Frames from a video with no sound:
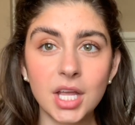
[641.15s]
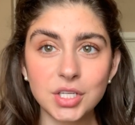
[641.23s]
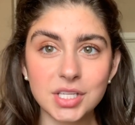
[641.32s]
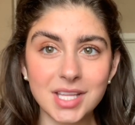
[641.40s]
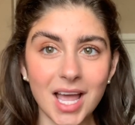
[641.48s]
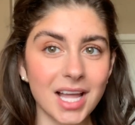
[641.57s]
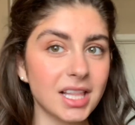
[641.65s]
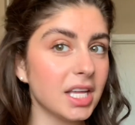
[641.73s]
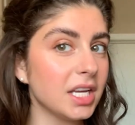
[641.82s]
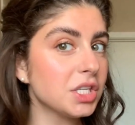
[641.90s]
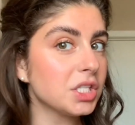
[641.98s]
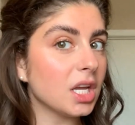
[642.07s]
just the
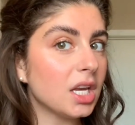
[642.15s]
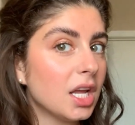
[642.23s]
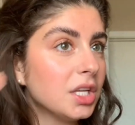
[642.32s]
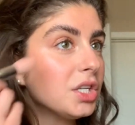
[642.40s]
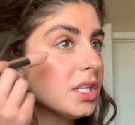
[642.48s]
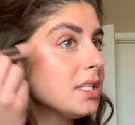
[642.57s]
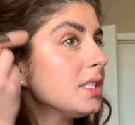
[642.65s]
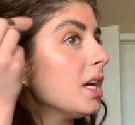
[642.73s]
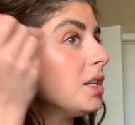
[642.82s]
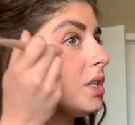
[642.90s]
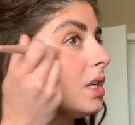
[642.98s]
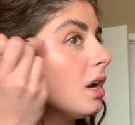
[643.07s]
highlighting shade, and just
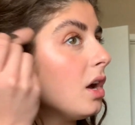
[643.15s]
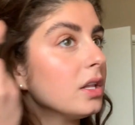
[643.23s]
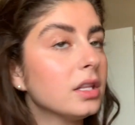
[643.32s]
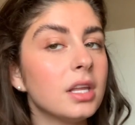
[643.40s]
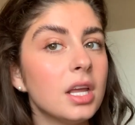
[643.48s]
touch it on